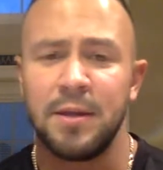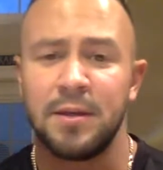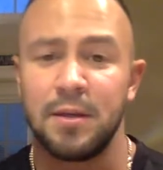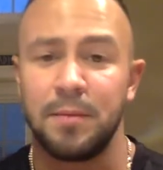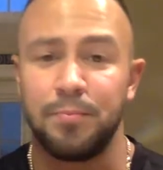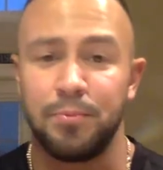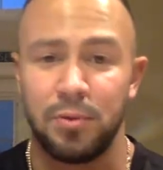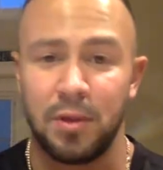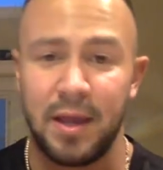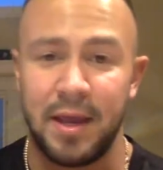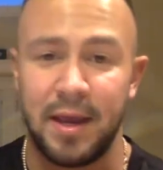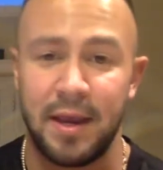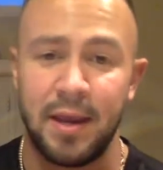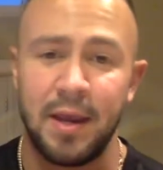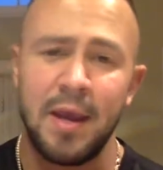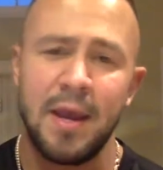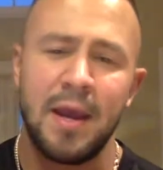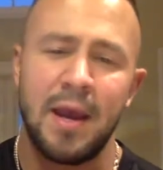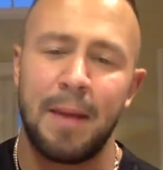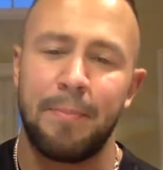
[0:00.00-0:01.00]
to
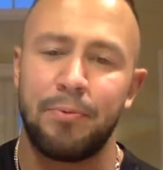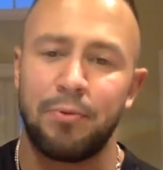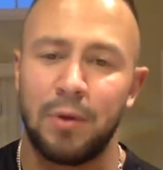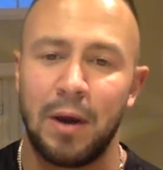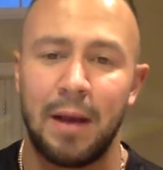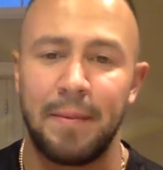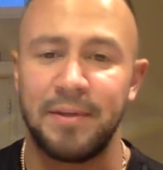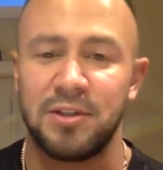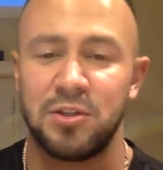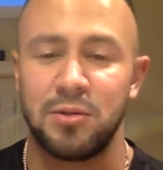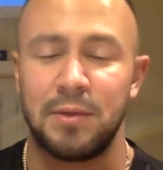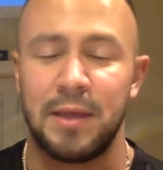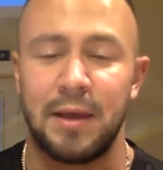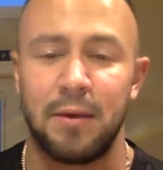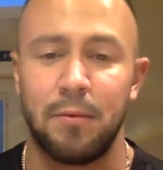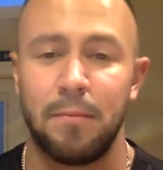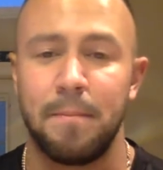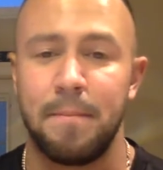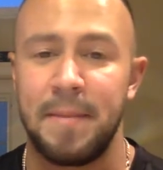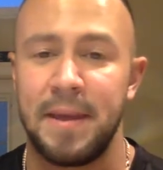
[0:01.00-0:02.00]
play. I promise you
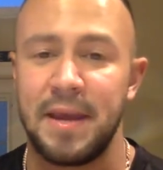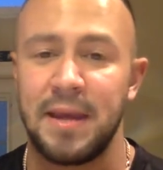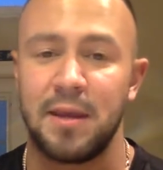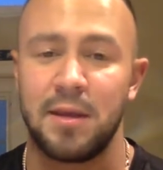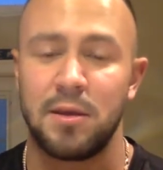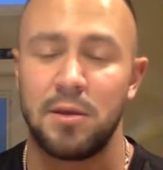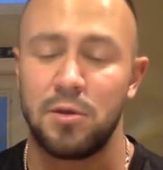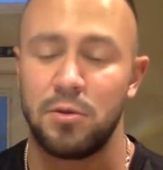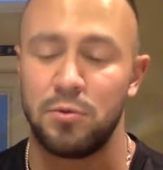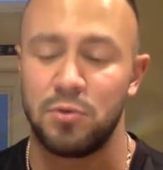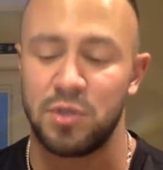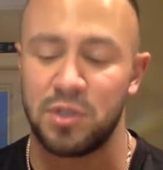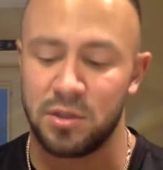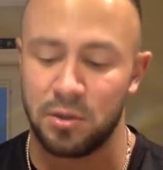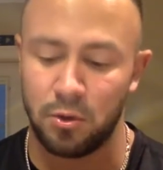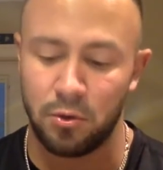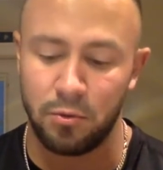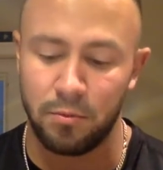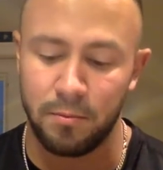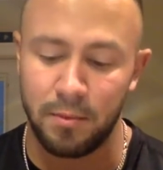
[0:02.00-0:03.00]
that'll make you
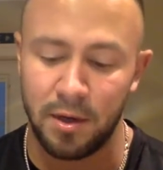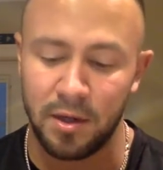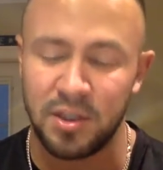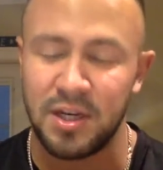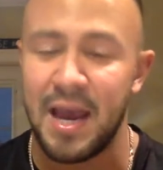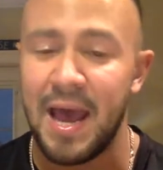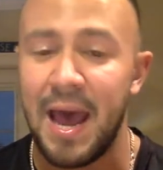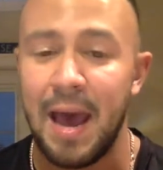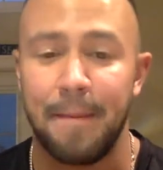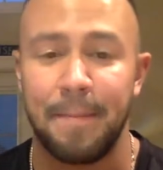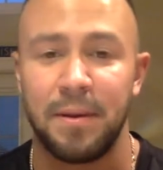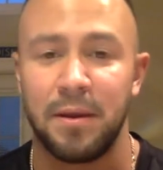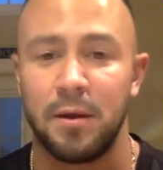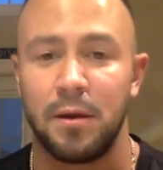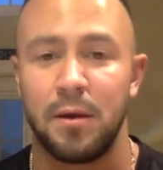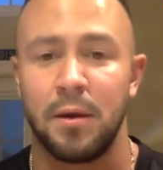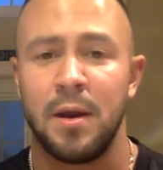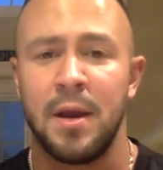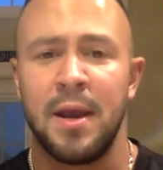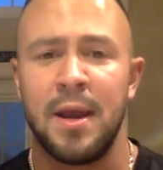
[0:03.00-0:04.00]
so much
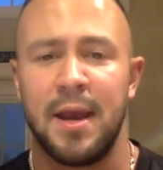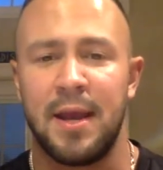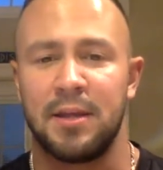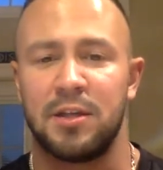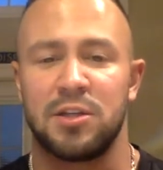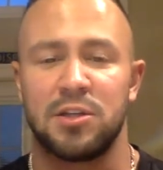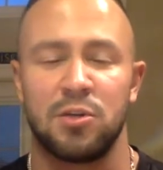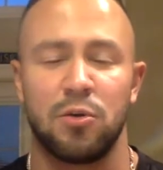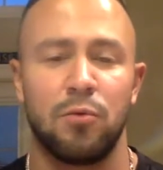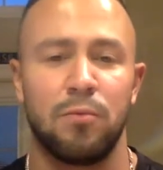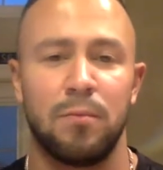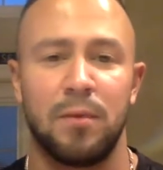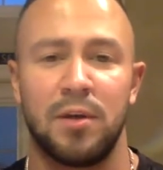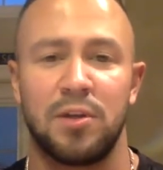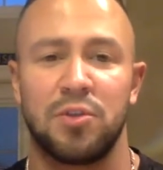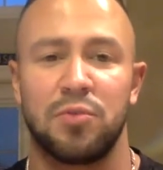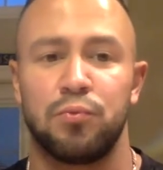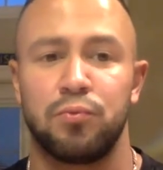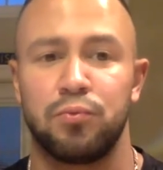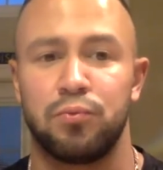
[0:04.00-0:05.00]
happier and so
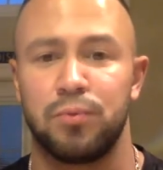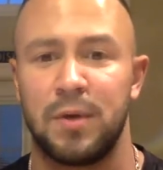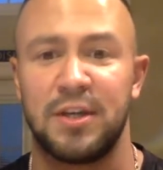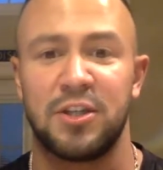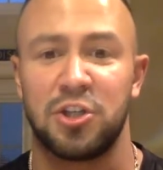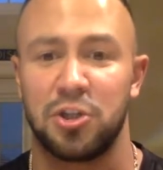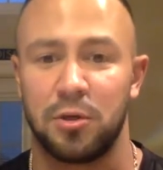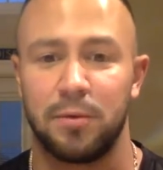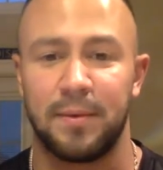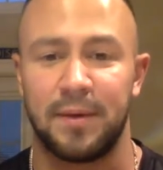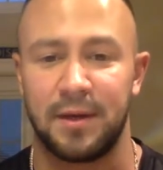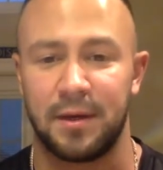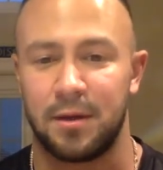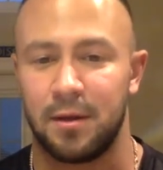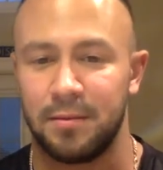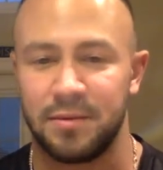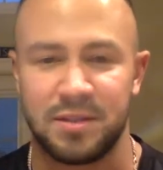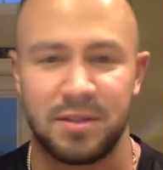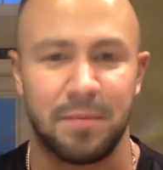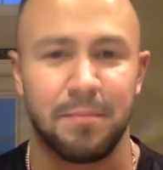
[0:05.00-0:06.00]
much richer when it
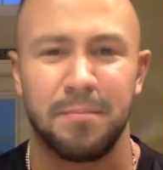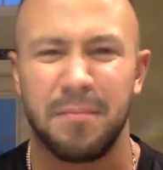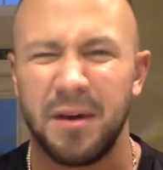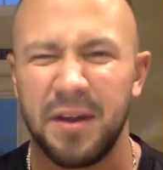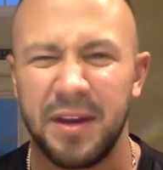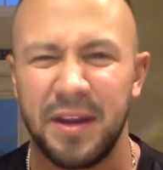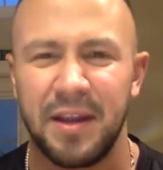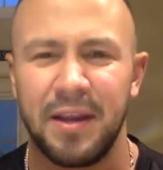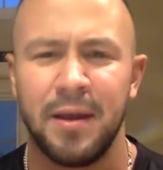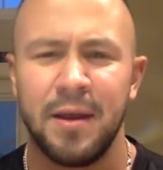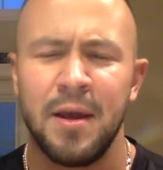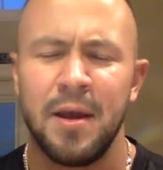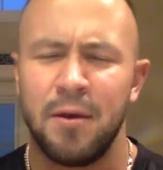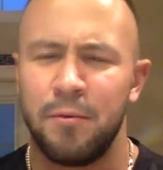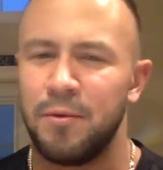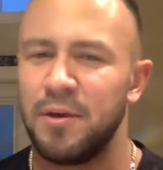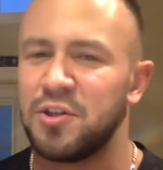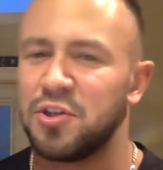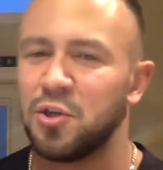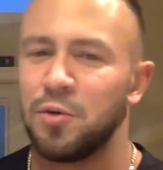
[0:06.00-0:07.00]
comes to money,
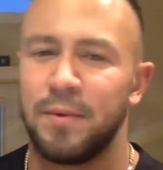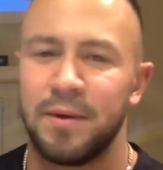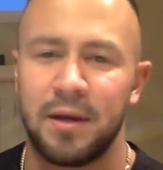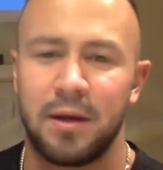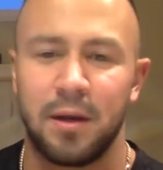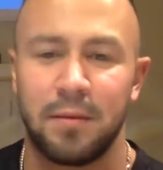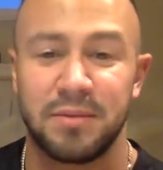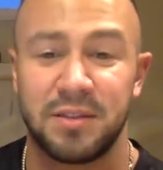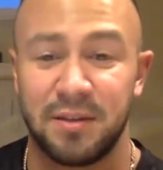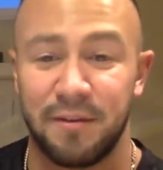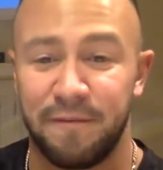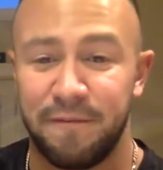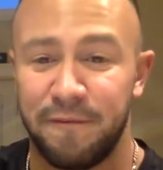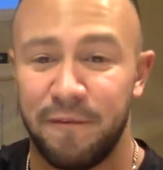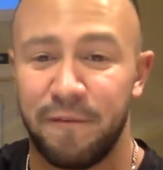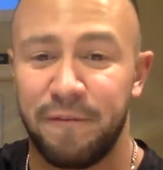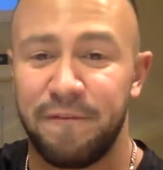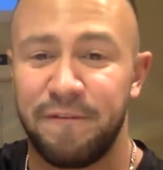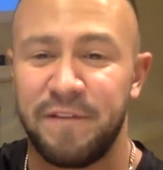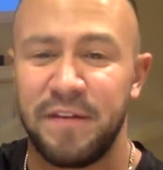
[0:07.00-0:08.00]
richer when it comes to
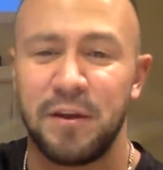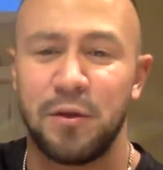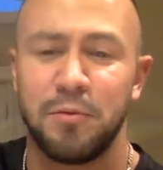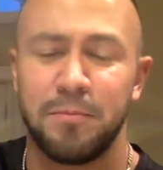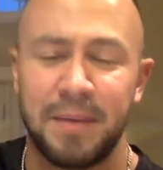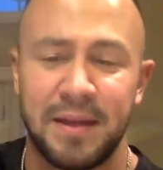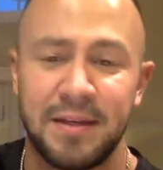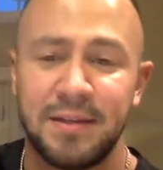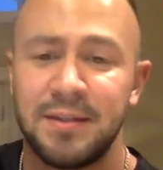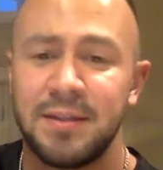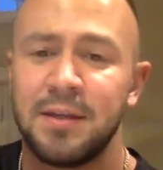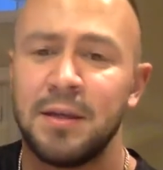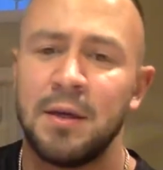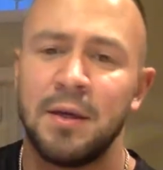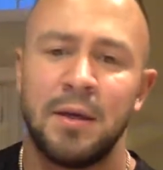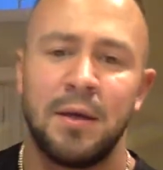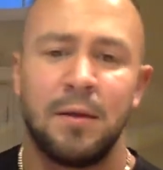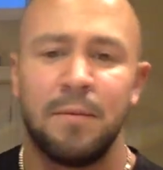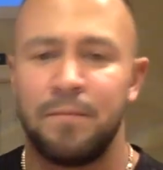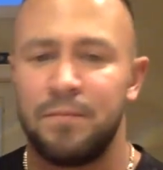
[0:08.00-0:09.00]
fulfillment.
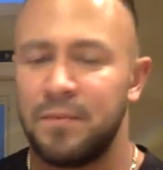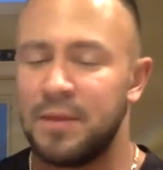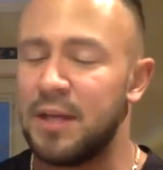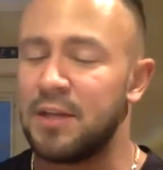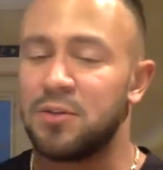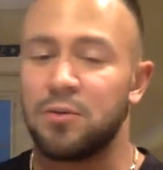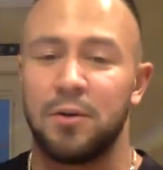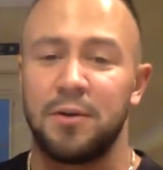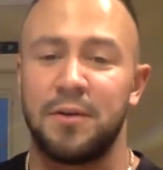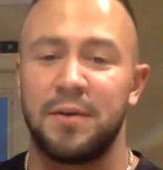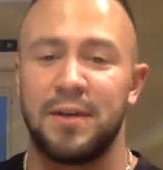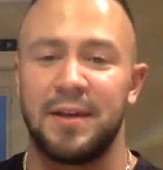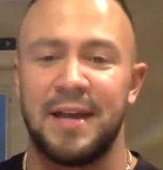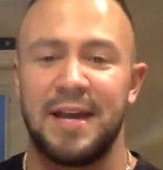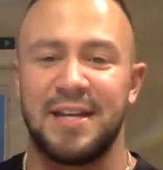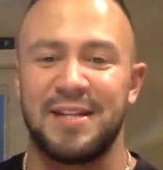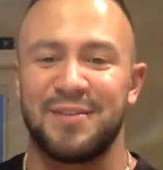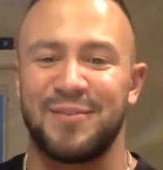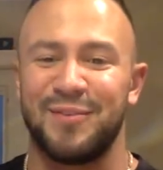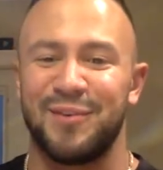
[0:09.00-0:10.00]
And that's all you can
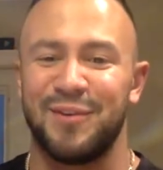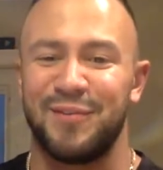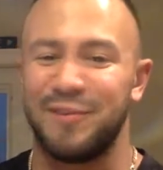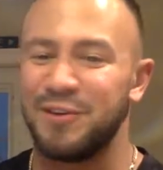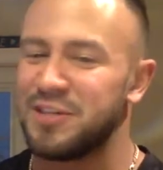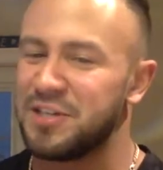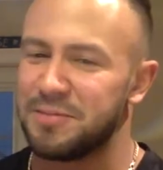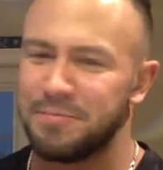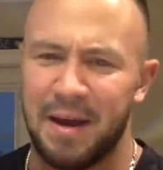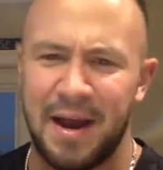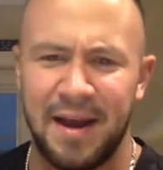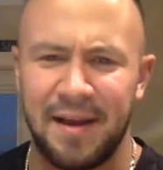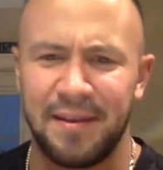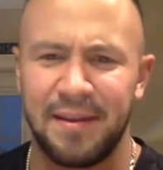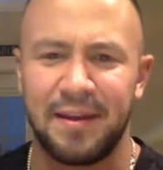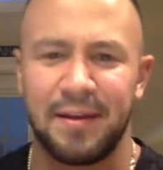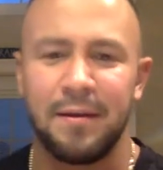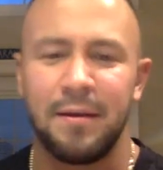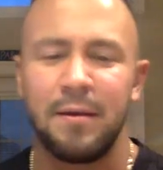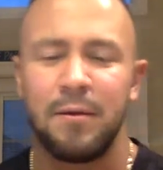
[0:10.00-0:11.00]
ask for. If you're
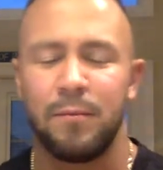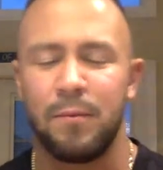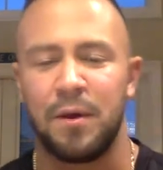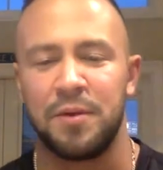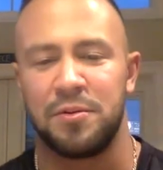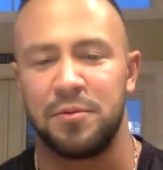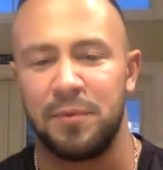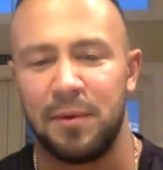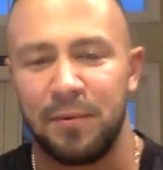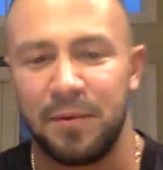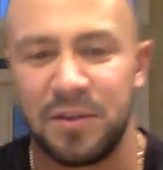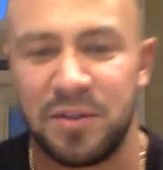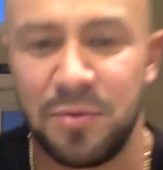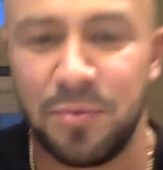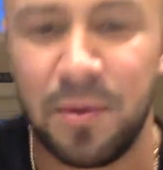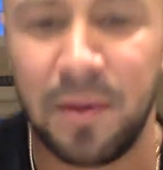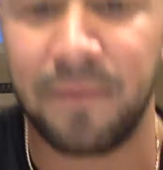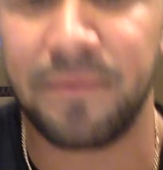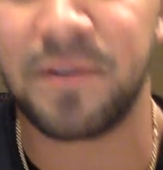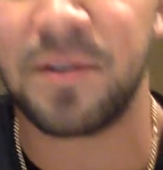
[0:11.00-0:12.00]
smiling while doing what
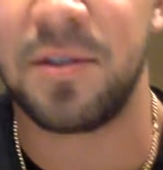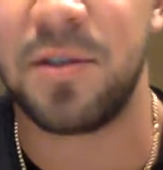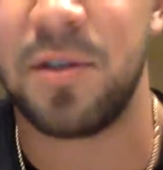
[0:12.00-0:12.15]
you love to